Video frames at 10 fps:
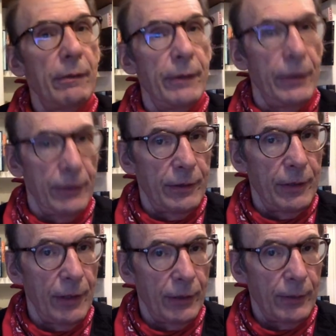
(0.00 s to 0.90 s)
This
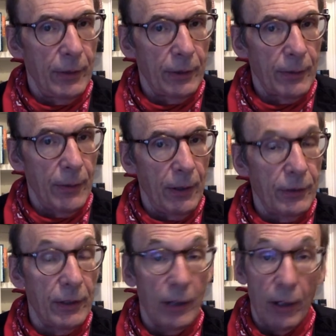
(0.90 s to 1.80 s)
isn't algebraic
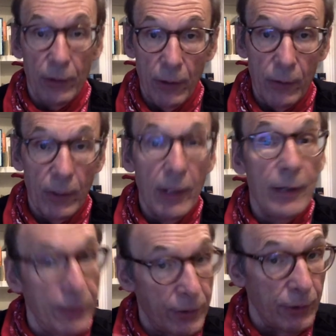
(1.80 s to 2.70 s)
topology, although
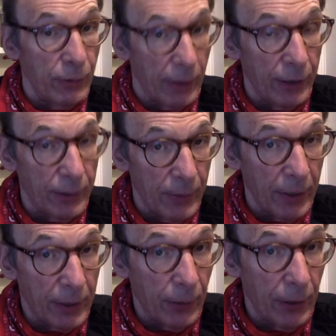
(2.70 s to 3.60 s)
this is where
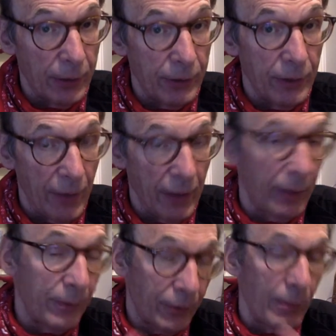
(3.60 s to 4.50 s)
algebraic topology
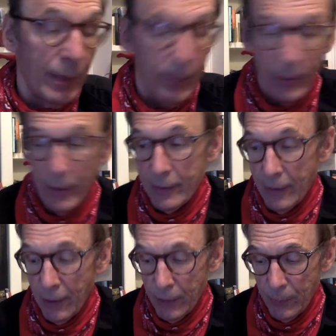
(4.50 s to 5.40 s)
develops, so maybe it is
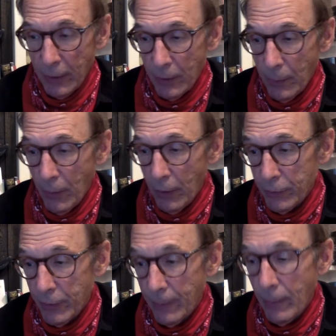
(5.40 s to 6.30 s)
algebraic
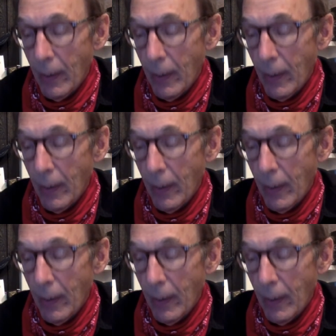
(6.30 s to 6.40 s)
topology.